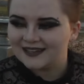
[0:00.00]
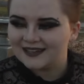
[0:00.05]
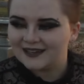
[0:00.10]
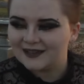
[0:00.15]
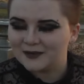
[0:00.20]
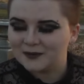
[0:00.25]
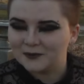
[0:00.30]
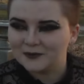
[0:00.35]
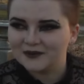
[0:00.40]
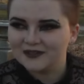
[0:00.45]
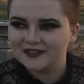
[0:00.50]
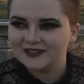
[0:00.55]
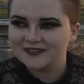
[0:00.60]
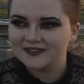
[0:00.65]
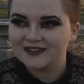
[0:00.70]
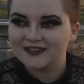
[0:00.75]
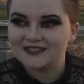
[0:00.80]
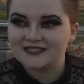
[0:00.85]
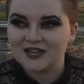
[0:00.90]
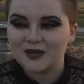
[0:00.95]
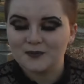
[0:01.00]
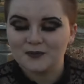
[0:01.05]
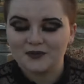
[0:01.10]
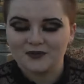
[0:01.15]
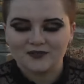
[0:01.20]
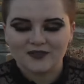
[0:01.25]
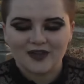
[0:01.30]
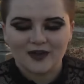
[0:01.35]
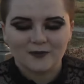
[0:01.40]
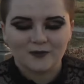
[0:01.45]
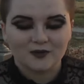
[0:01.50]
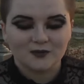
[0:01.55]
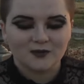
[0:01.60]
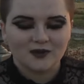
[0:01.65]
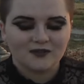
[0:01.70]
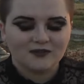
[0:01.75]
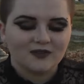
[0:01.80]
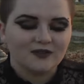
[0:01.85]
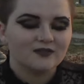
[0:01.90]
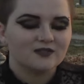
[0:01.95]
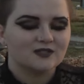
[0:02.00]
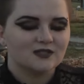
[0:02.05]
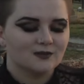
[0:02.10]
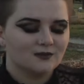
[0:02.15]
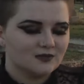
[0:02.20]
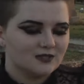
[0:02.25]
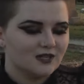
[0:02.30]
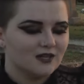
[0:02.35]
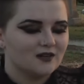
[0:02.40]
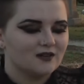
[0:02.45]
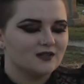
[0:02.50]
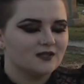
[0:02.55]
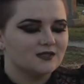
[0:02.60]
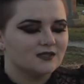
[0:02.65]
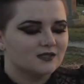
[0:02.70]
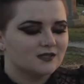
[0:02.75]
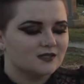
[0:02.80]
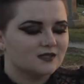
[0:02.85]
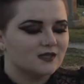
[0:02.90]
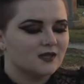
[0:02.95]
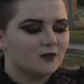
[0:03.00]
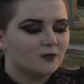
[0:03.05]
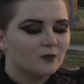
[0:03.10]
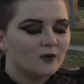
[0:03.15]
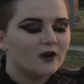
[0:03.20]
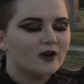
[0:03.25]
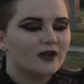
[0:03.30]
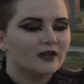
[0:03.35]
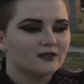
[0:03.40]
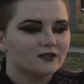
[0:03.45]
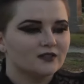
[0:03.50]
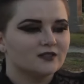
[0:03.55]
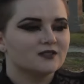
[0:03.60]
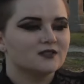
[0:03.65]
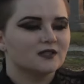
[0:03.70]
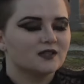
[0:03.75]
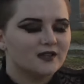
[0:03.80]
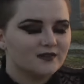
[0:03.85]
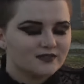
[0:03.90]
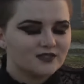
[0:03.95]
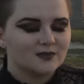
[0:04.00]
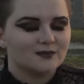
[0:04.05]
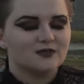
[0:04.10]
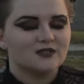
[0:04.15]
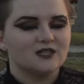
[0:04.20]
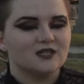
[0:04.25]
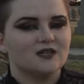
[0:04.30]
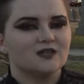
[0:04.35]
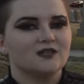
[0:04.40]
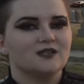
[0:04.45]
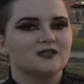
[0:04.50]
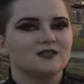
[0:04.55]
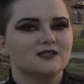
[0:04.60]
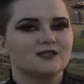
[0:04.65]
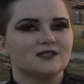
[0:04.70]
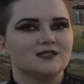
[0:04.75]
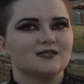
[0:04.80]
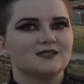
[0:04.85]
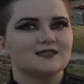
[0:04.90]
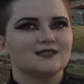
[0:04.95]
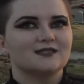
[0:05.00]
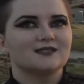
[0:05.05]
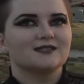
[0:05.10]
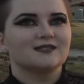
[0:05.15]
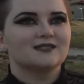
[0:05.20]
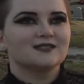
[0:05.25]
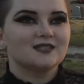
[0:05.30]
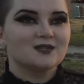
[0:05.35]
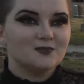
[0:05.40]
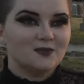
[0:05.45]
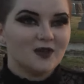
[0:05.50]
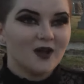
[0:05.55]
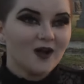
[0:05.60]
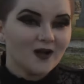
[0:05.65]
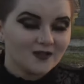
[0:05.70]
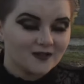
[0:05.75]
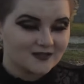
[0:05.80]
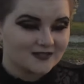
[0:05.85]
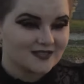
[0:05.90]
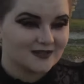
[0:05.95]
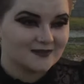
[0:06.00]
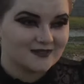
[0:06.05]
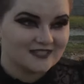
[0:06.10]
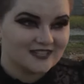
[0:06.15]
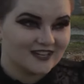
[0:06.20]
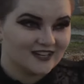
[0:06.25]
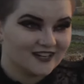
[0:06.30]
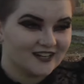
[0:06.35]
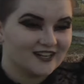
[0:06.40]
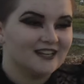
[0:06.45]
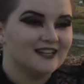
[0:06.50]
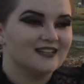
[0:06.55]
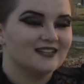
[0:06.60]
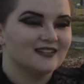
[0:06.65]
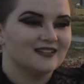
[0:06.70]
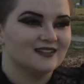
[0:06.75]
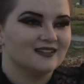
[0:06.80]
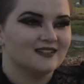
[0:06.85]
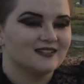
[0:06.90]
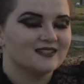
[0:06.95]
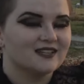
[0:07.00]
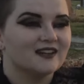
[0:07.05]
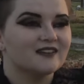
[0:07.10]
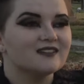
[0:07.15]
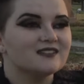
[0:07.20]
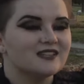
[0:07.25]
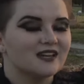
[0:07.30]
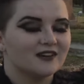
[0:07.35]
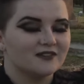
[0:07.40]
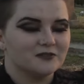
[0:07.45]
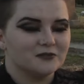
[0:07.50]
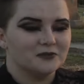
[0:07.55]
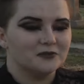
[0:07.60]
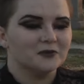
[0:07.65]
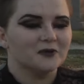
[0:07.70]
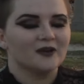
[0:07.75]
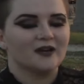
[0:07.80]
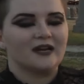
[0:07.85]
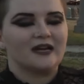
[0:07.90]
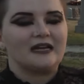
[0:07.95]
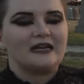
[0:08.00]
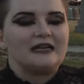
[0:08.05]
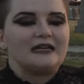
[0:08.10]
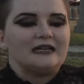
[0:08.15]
a really great example of that, one of my favorite cemeteries, and where I learned to love cemeteries, is Sleepy Hollow Cemetery in Tarrytown, New York.